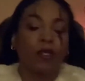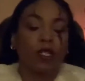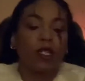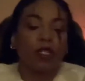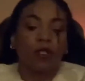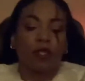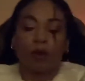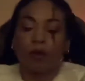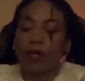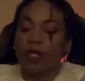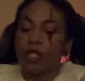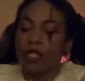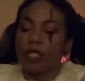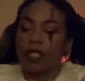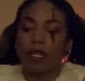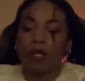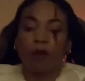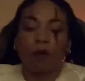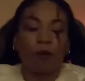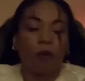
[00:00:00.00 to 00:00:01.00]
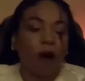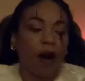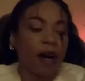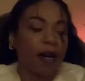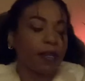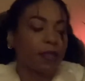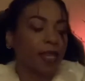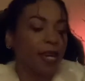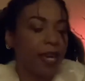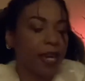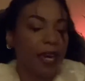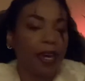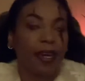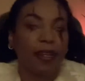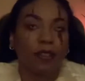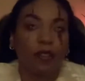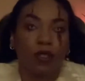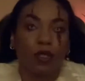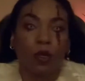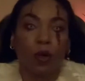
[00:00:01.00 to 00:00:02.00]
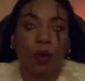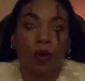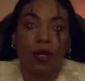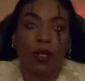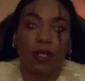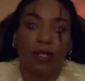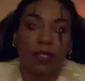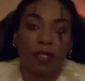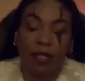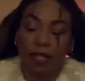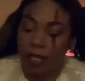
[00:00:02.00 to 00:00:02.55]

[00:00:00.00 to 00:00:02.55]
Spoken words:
So we're just gonna walk the hands towards